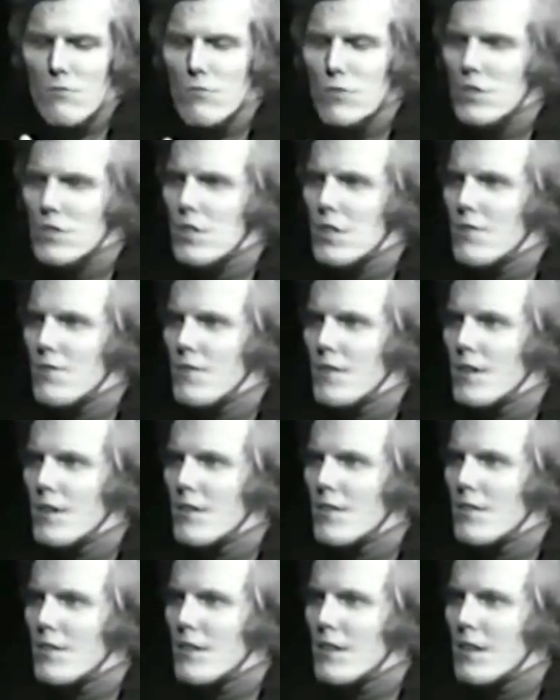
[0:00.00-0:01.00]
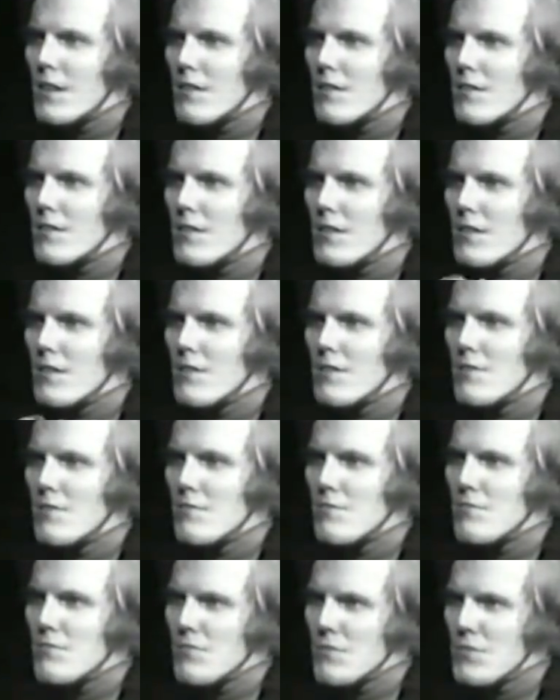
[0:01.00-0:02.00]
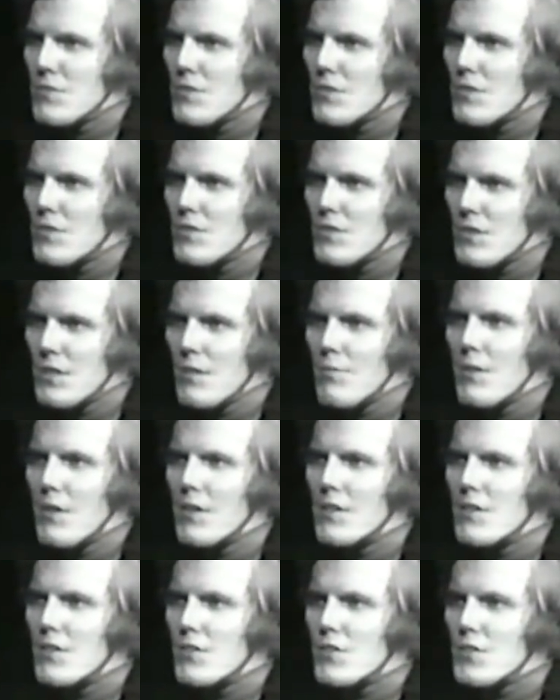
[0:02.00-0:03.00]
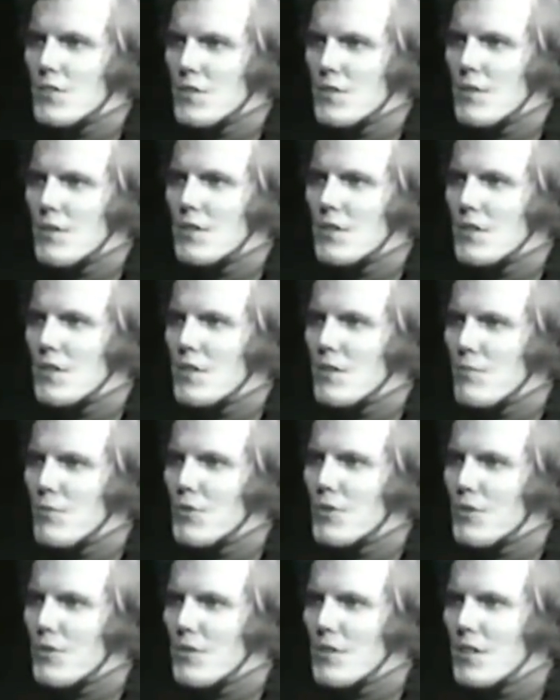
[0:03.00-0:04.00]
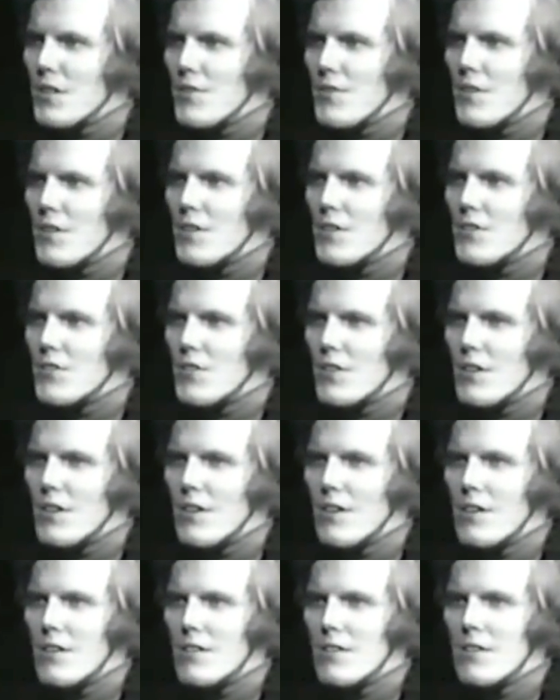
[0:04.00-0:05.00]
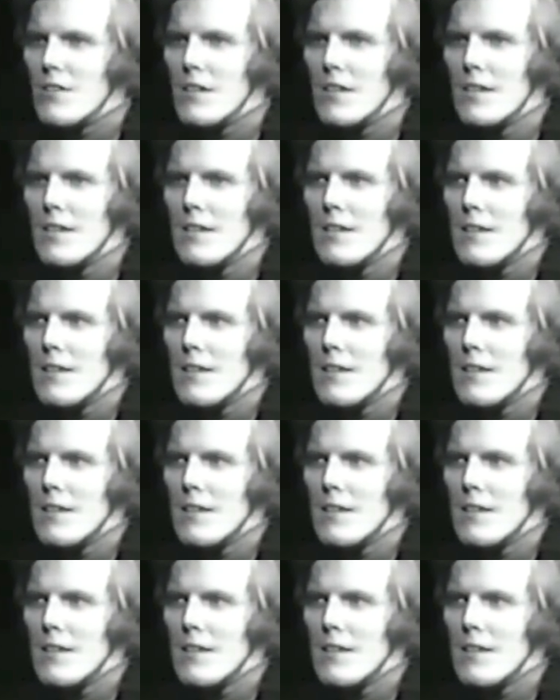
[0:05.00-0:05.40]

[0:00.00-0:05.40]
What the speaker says: in which they find that some artists, especially the more creative artists, are